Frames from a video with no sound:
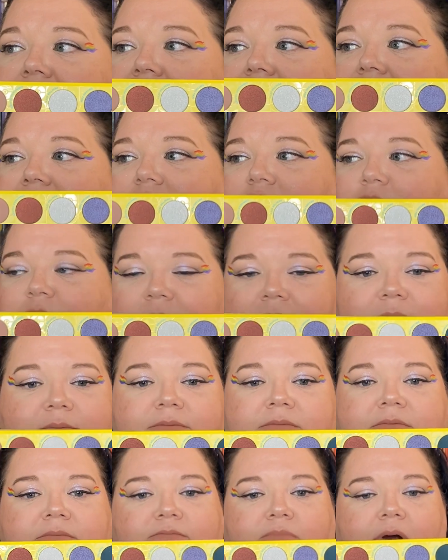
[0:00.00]
I enjoy
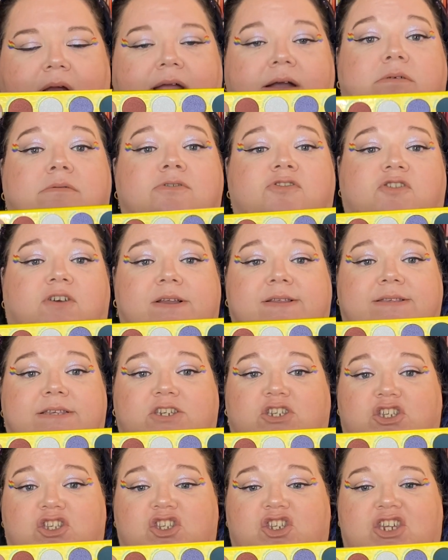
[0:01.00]
brown
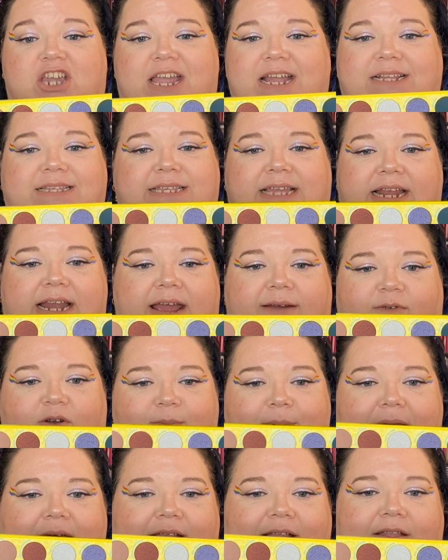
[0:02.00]
transition shades in every
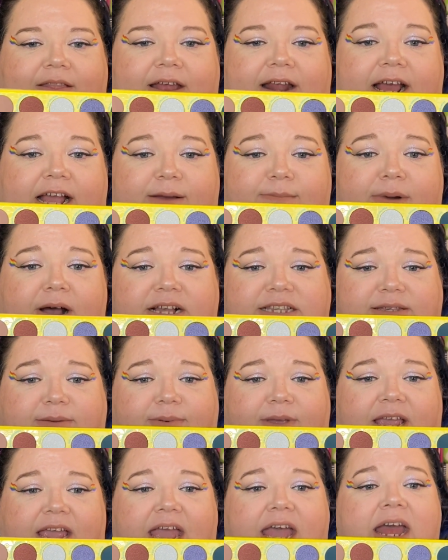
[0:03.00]
palette that I could
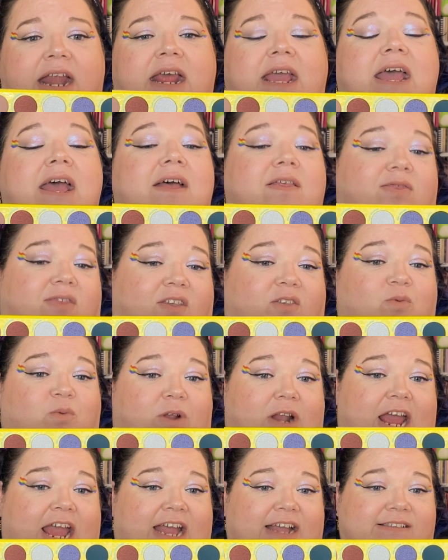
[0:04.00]
possibly get. This
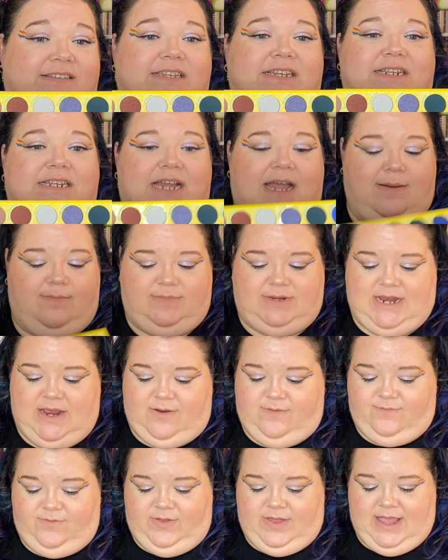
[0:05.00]
one has it. I'm
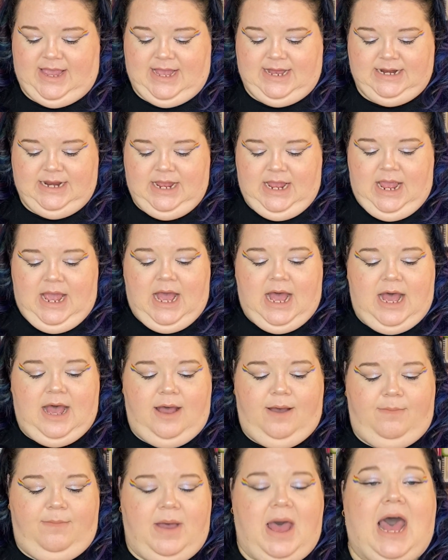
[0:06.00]
down for that.
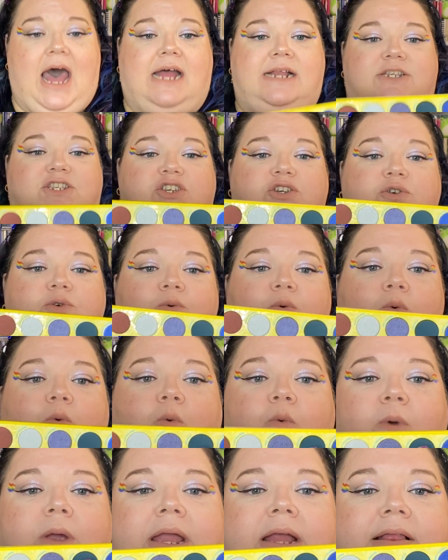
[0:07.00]
Um, I do
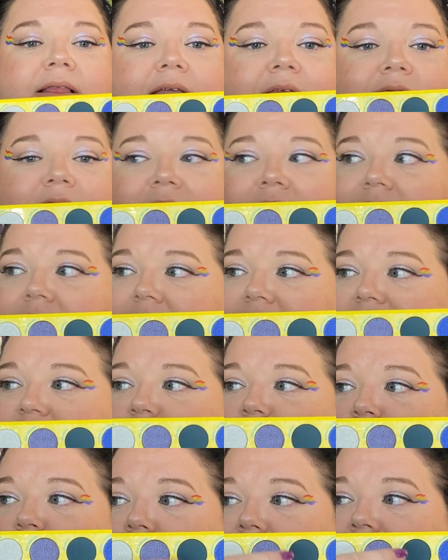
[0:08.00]
really think these
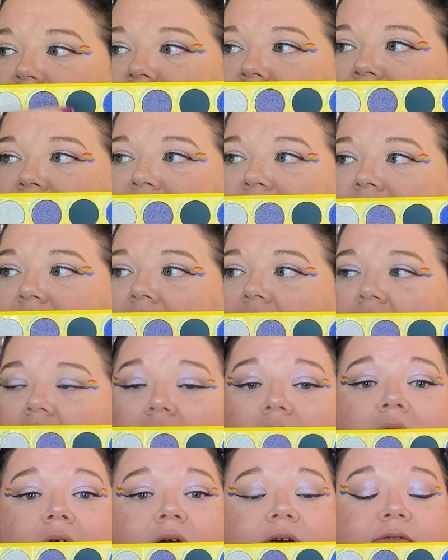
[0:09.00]
greens
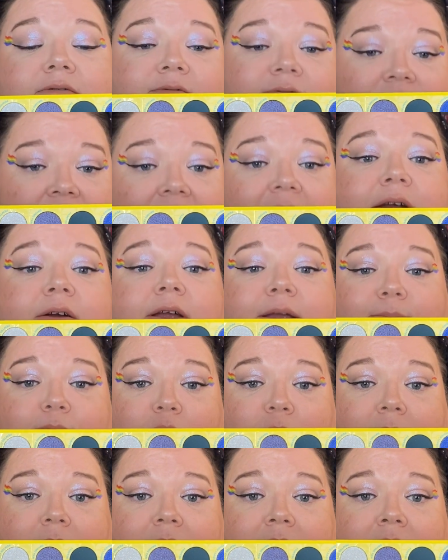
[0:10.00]
are very
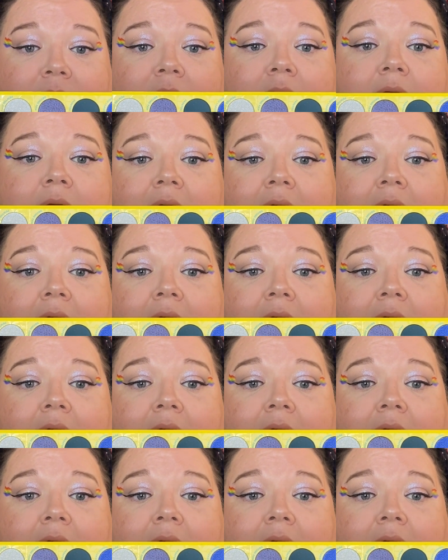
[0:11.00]
pretty.